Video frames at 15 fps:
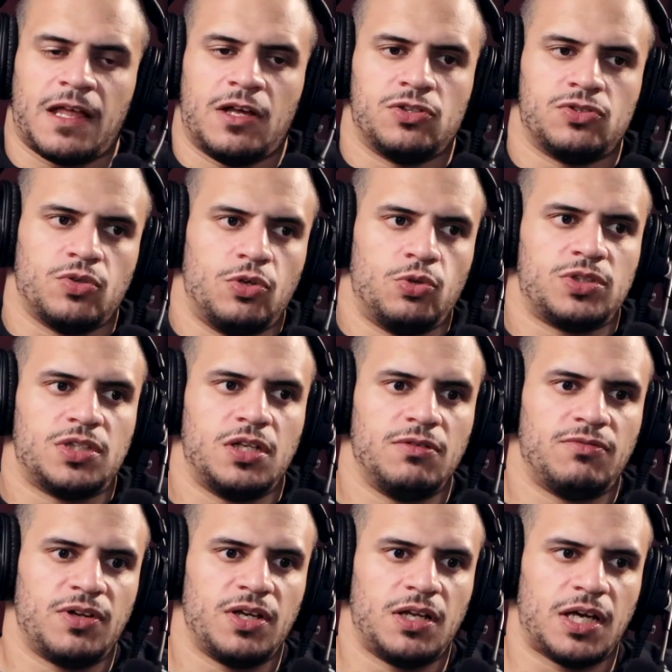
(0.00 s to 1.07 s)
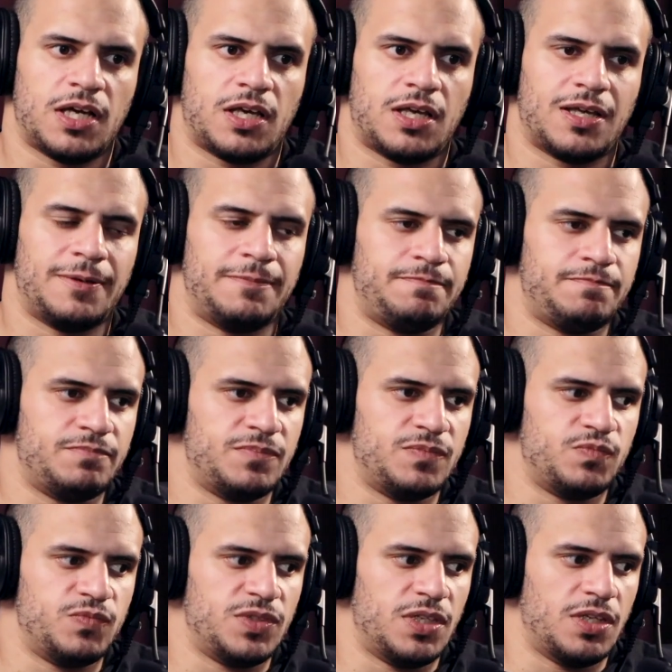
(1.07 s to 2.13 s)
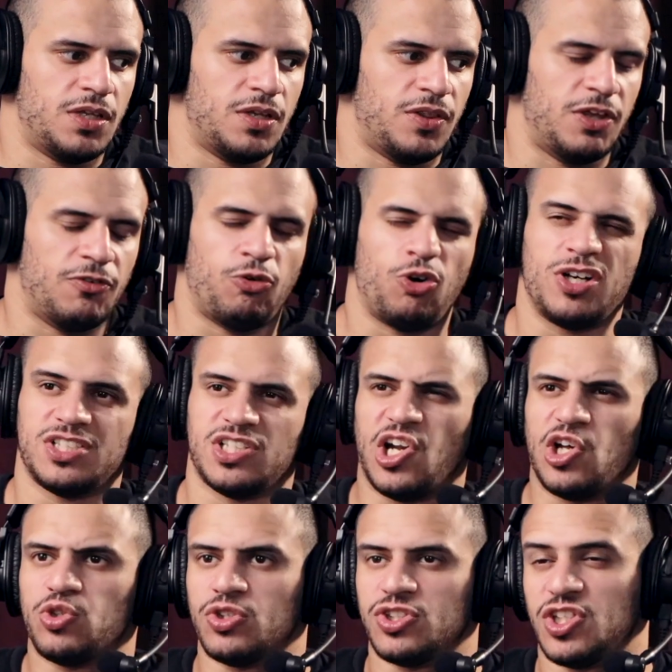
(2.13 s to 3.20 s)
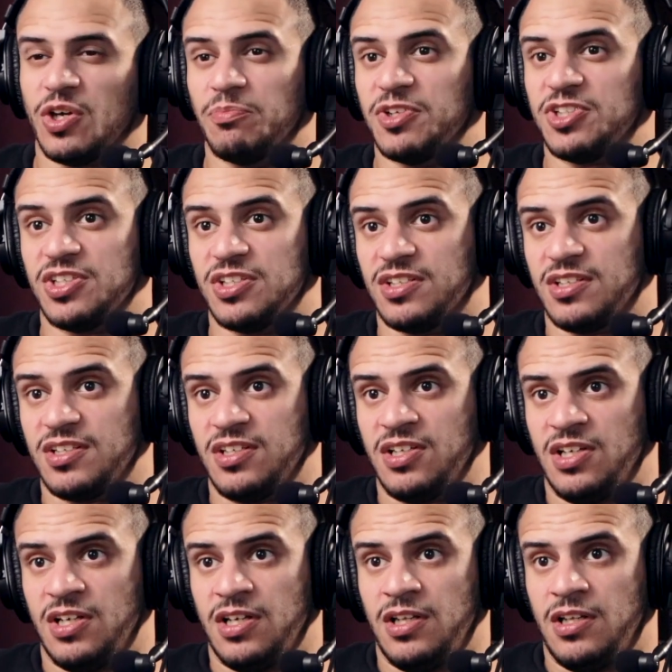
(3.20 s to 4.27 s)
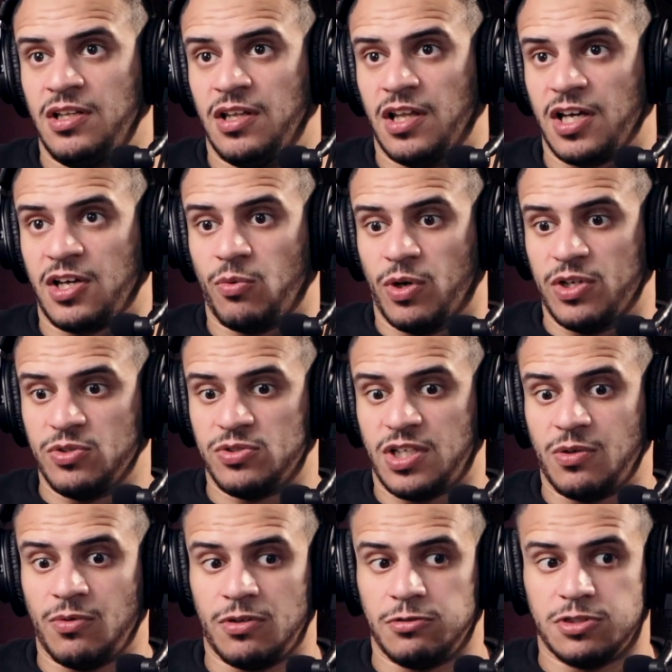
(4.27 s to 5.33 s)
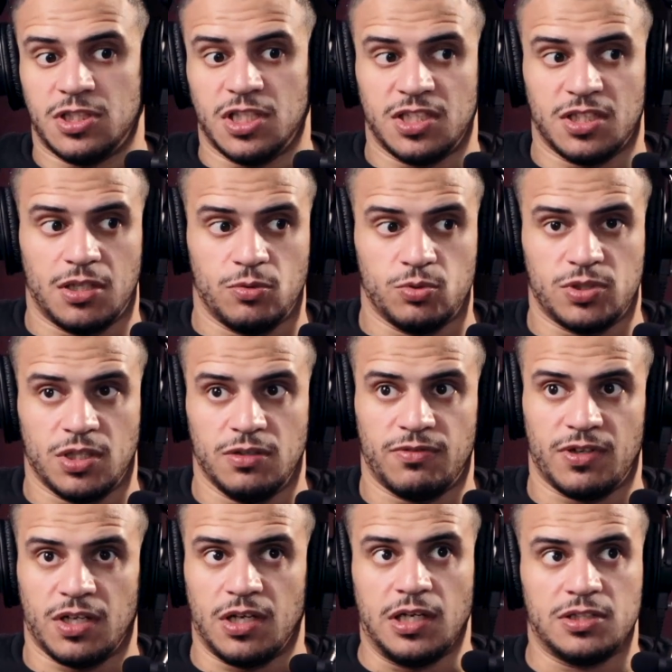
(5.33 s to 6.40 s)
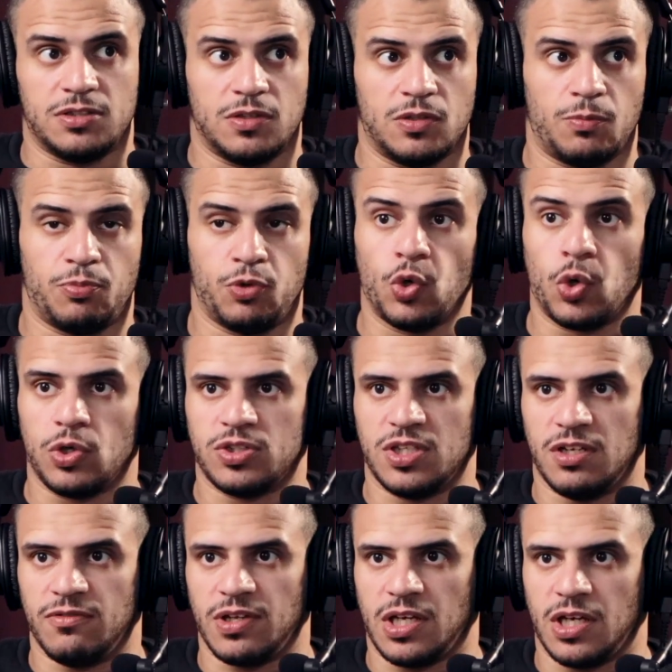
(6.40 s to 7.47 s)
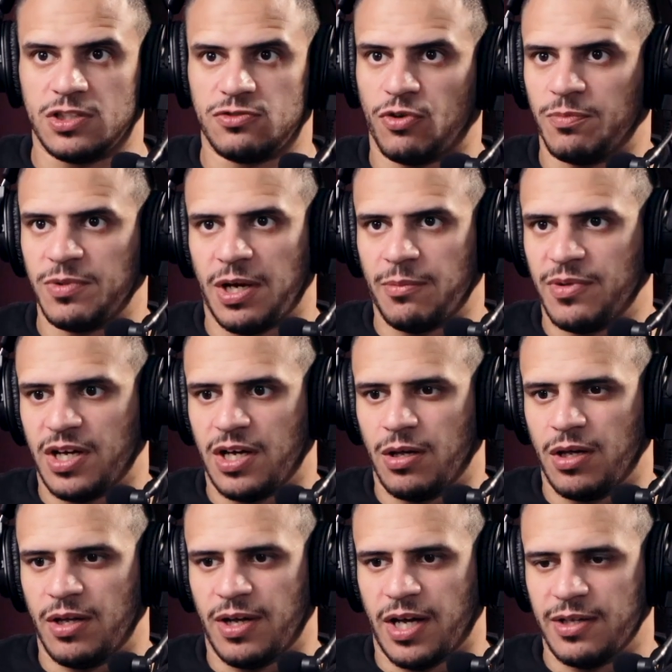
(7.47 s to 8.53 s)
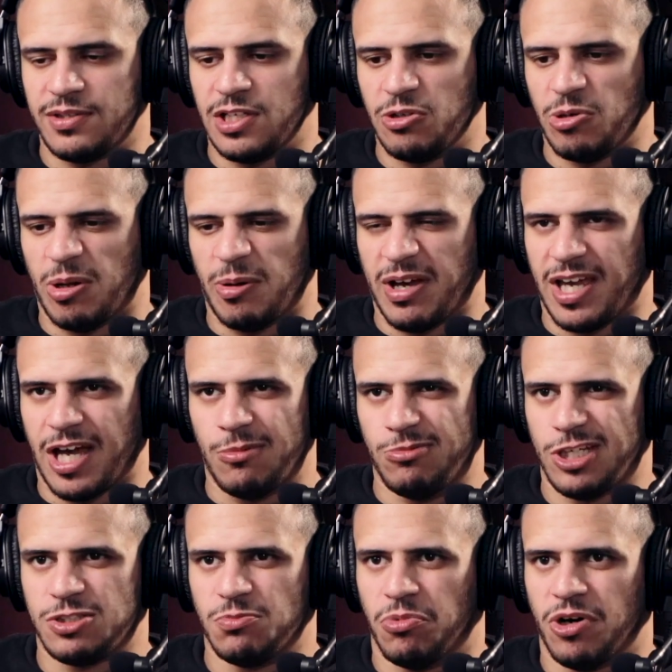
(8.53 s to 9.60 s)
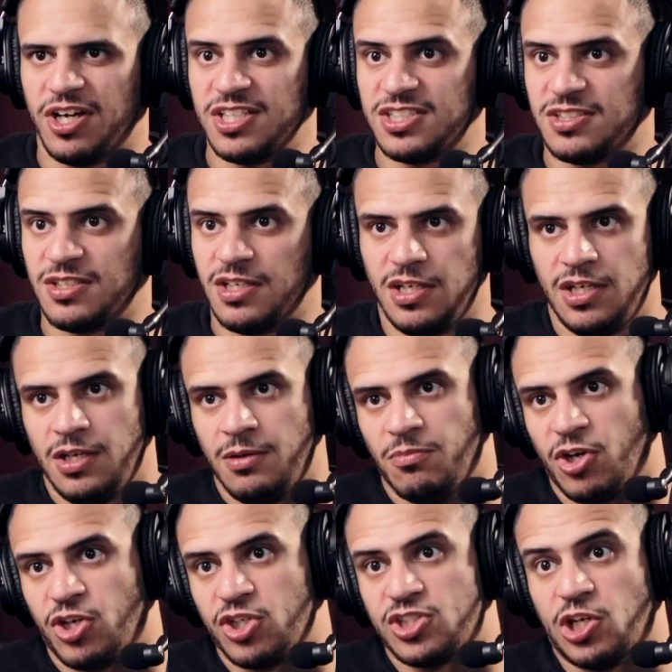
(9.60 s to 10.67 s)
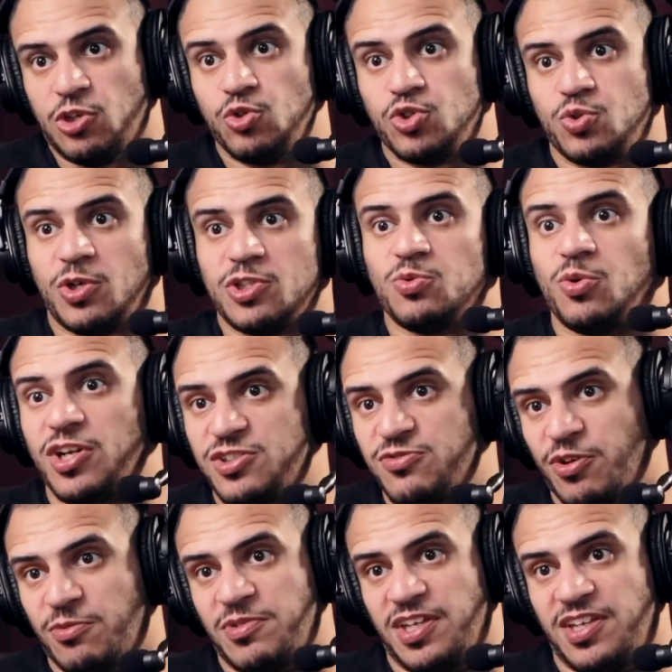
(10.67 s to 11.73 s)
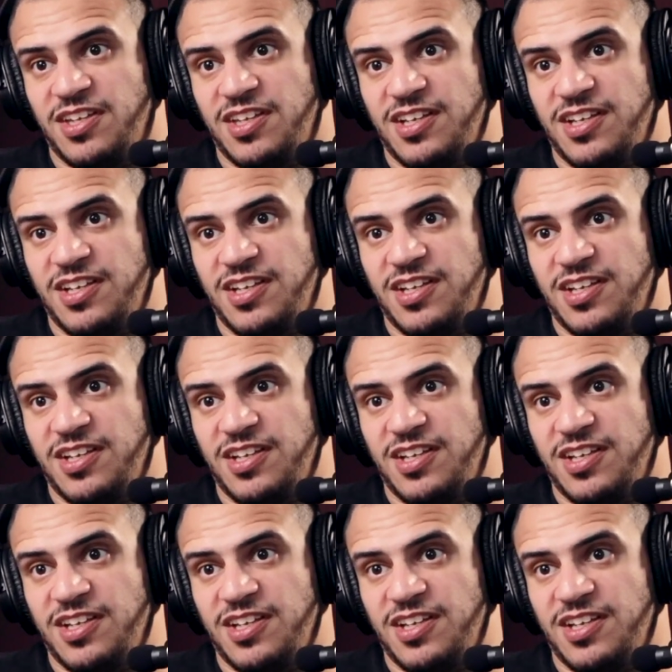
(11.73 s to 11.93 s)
So in luta livre, like, they focus a lot on submission. Like when you train with the luta livre guys, pure luta livre guys. For me, I tell you, I'm not biased because I use what works for me.